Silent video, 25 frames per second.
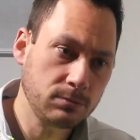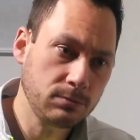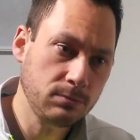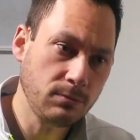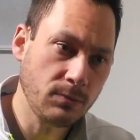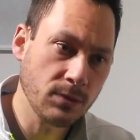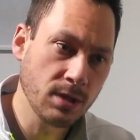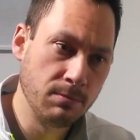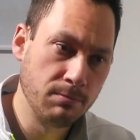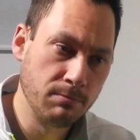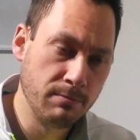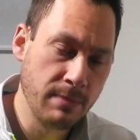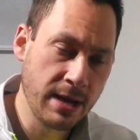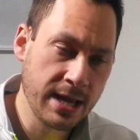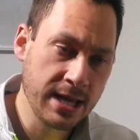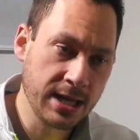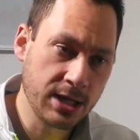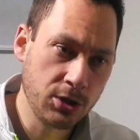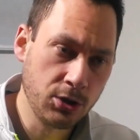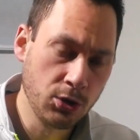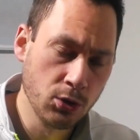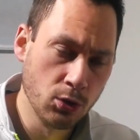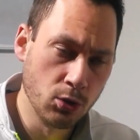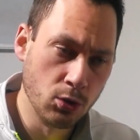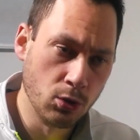Make
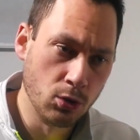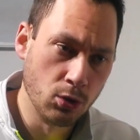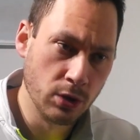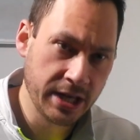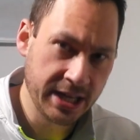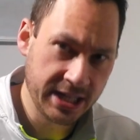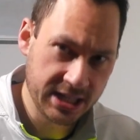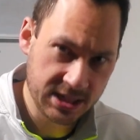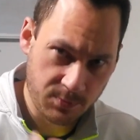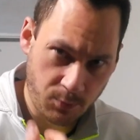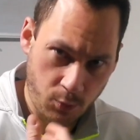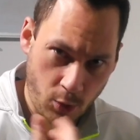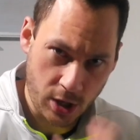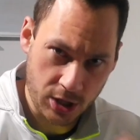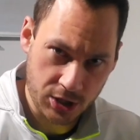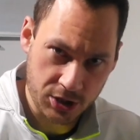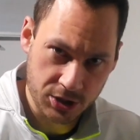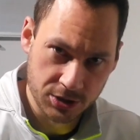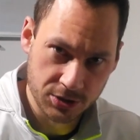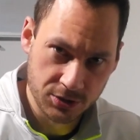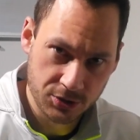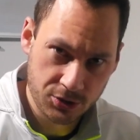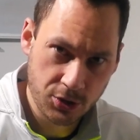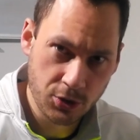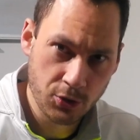your
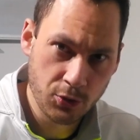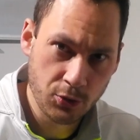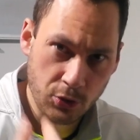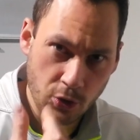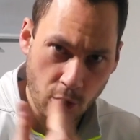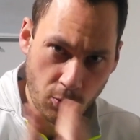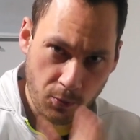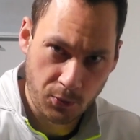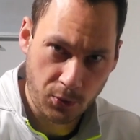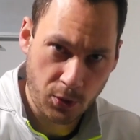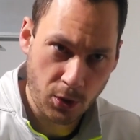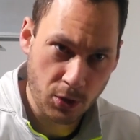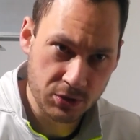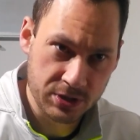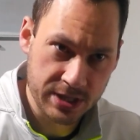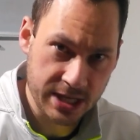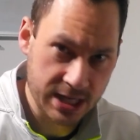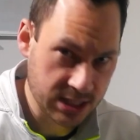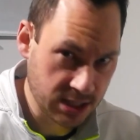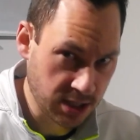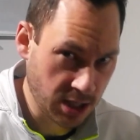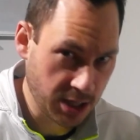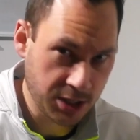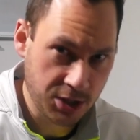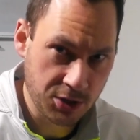expression, do your protest
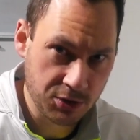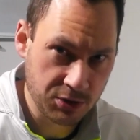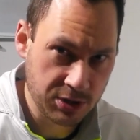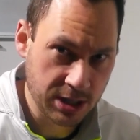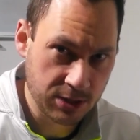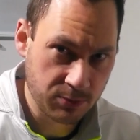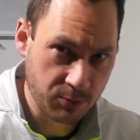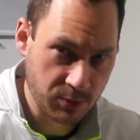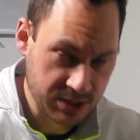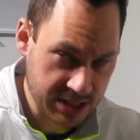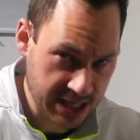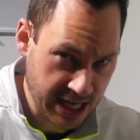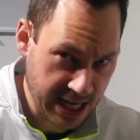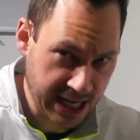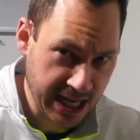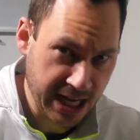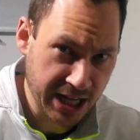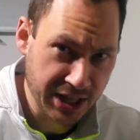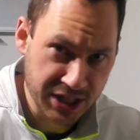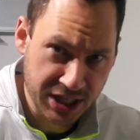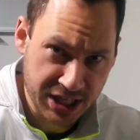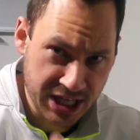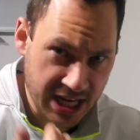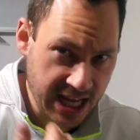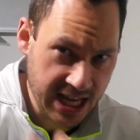like you did with taking
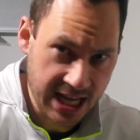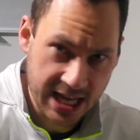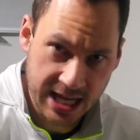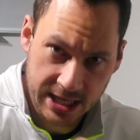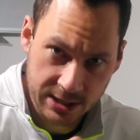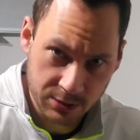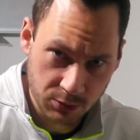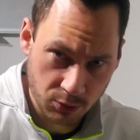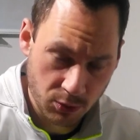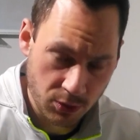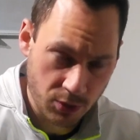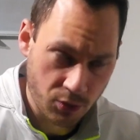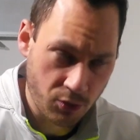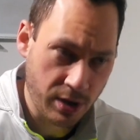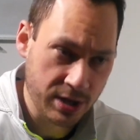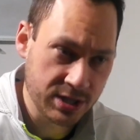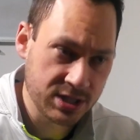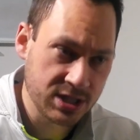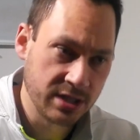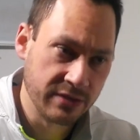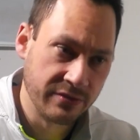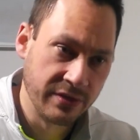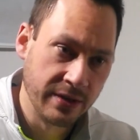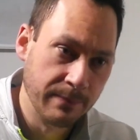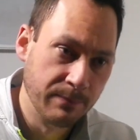the knee and all the rest
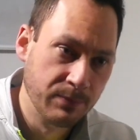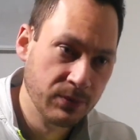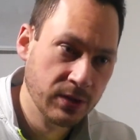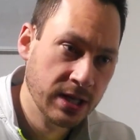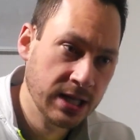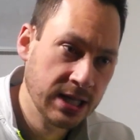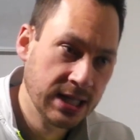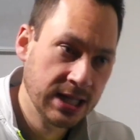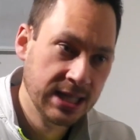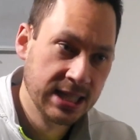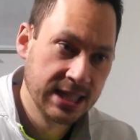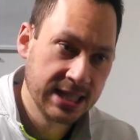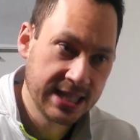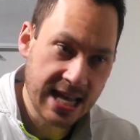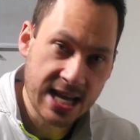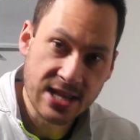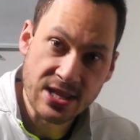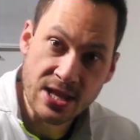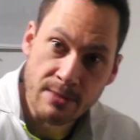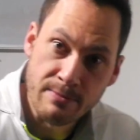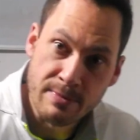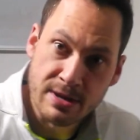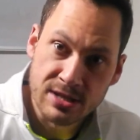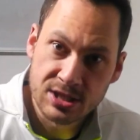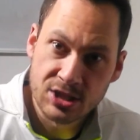of it. Get
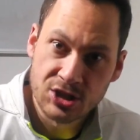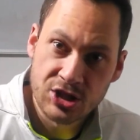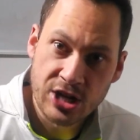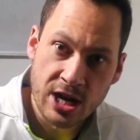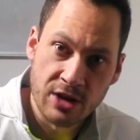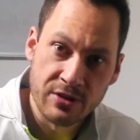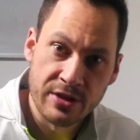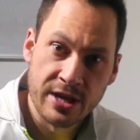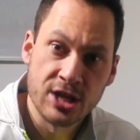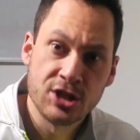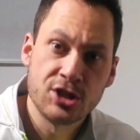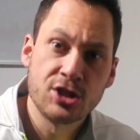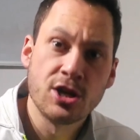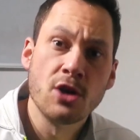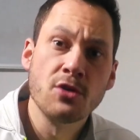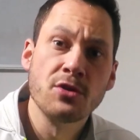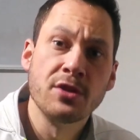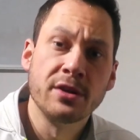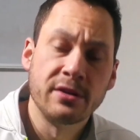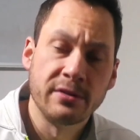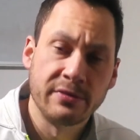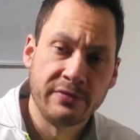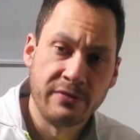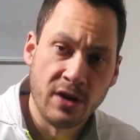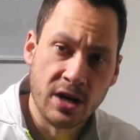that message out there, show the
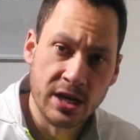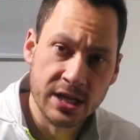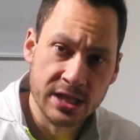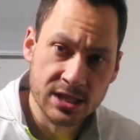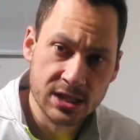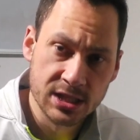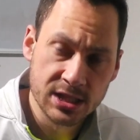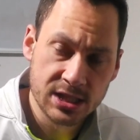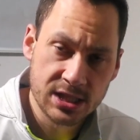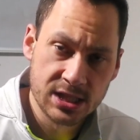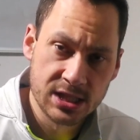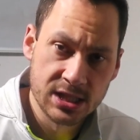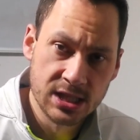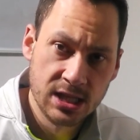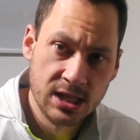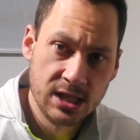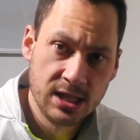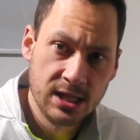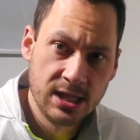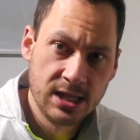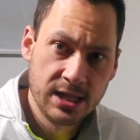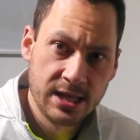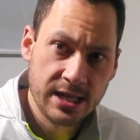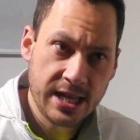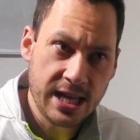defiance
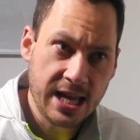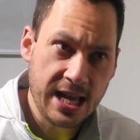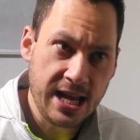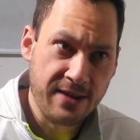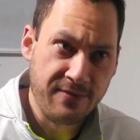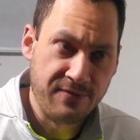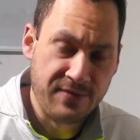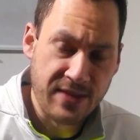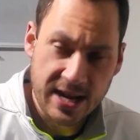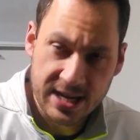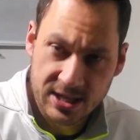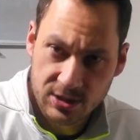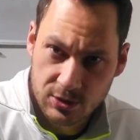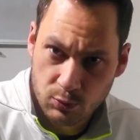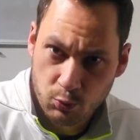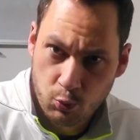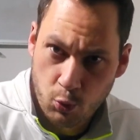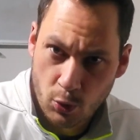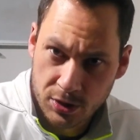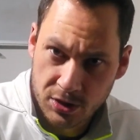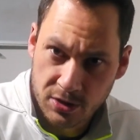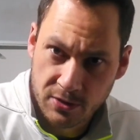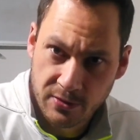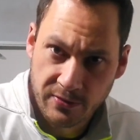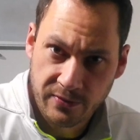if that is what
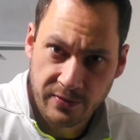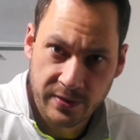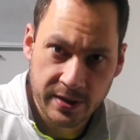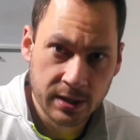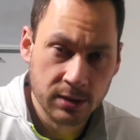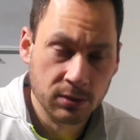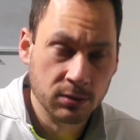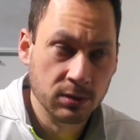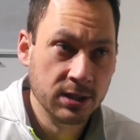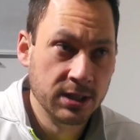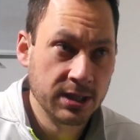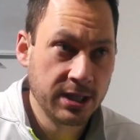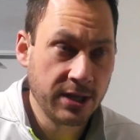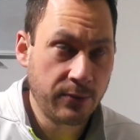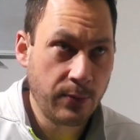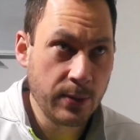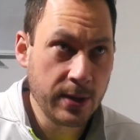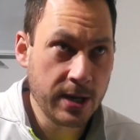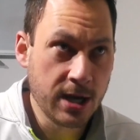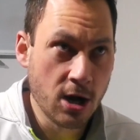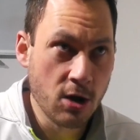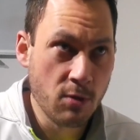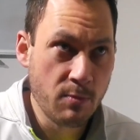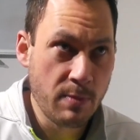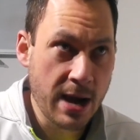you feel. If we
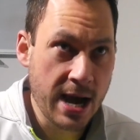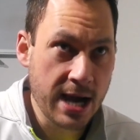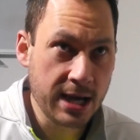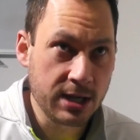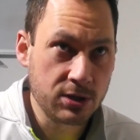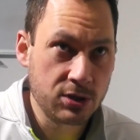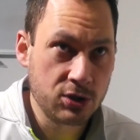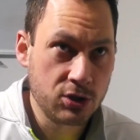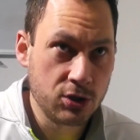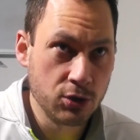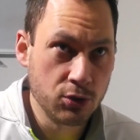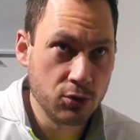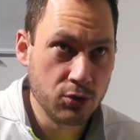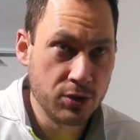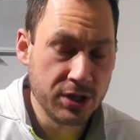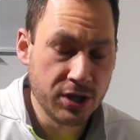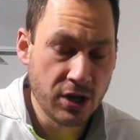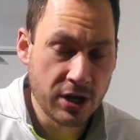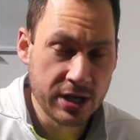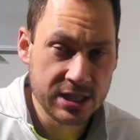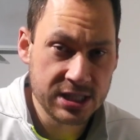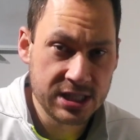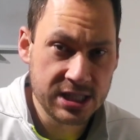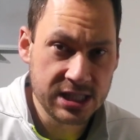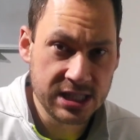go back to the
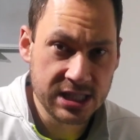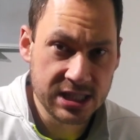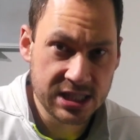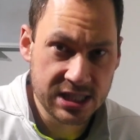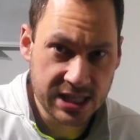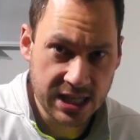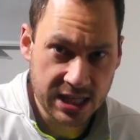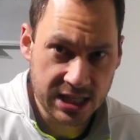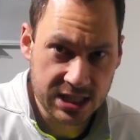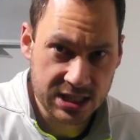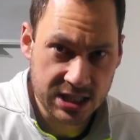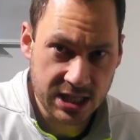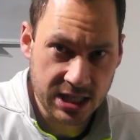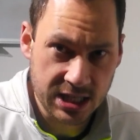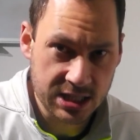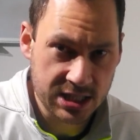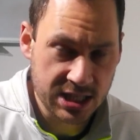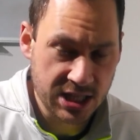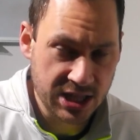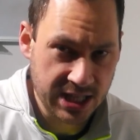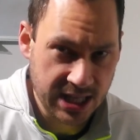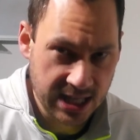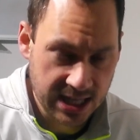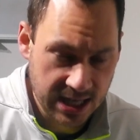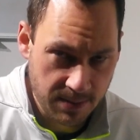1960s in
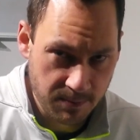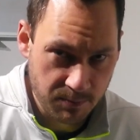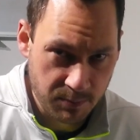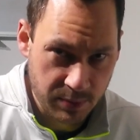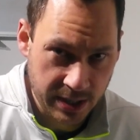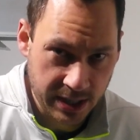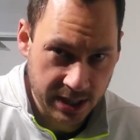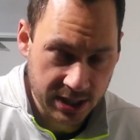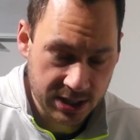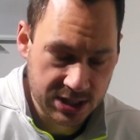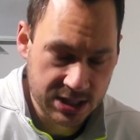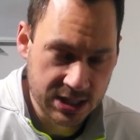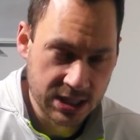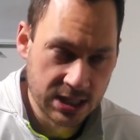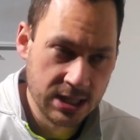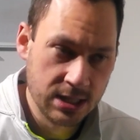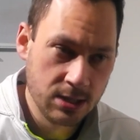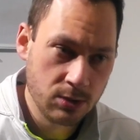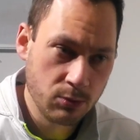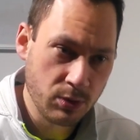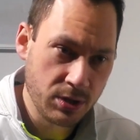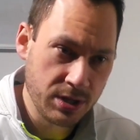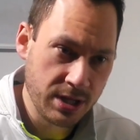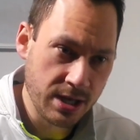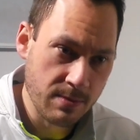the Olympics,
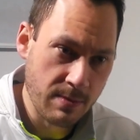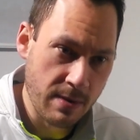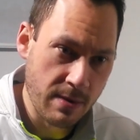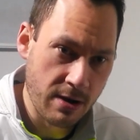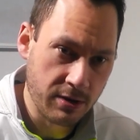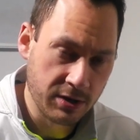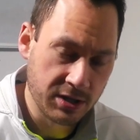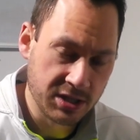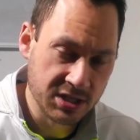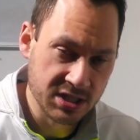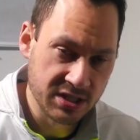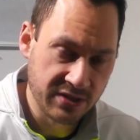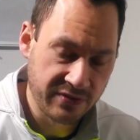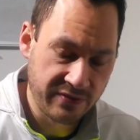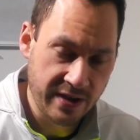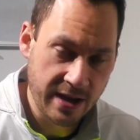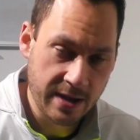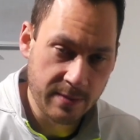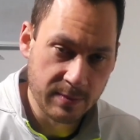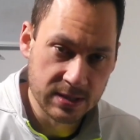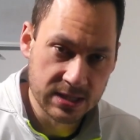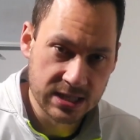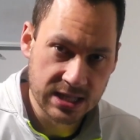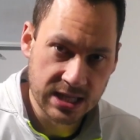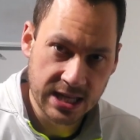when the Americans
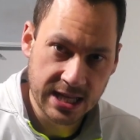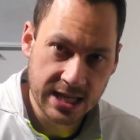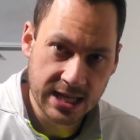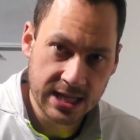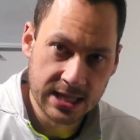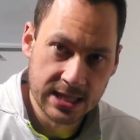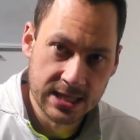famously